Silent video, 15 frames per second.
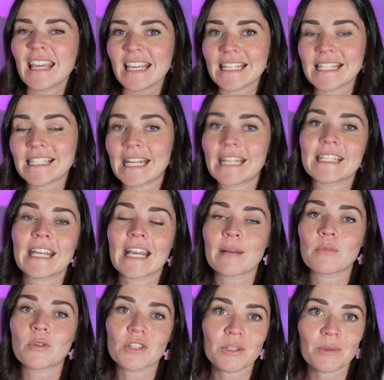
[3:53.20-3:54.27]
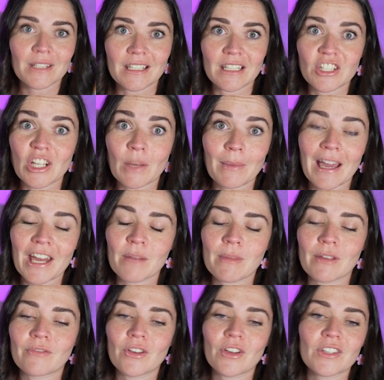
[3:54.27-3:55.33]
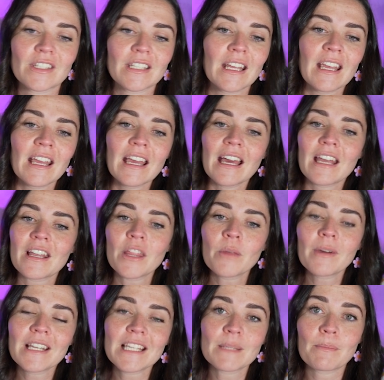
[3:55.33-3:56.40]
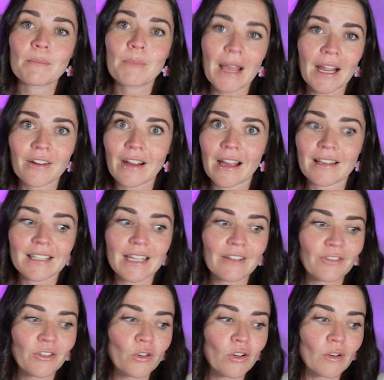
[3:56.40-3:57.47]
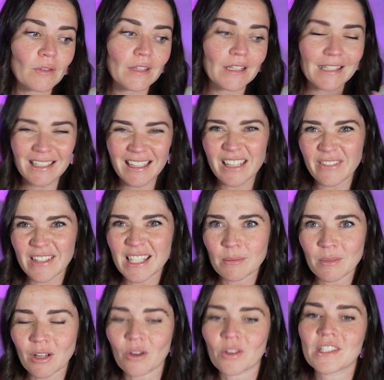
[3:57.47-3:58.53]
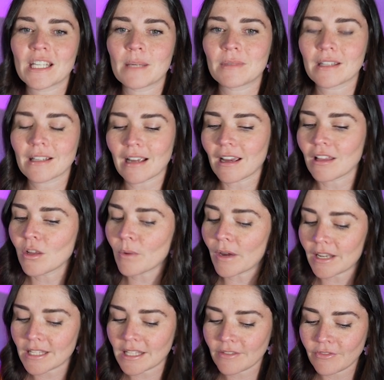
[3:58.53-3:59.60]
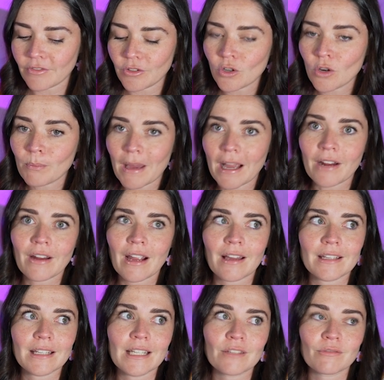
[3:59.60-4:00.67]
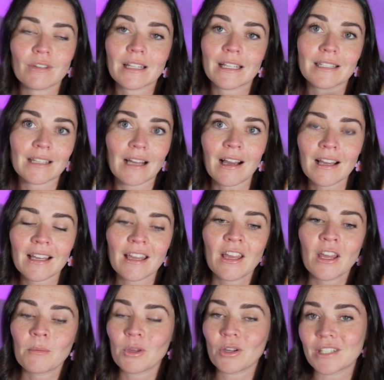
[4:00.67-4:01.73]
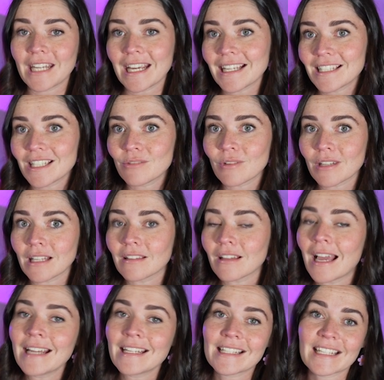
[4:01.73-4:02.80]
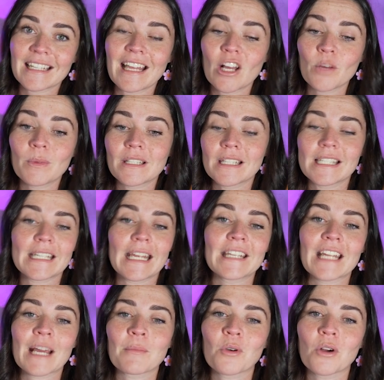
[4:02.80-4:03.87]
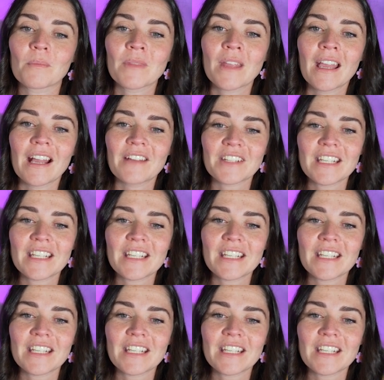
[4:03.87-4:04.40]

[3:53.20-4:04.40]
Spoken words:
is standing out more, so it's going to jump out at me first. Another one is background. This is kind of a similar concept to the color one, is if your background is really dark, but your text is really light, it's going to help it to stand out more. I've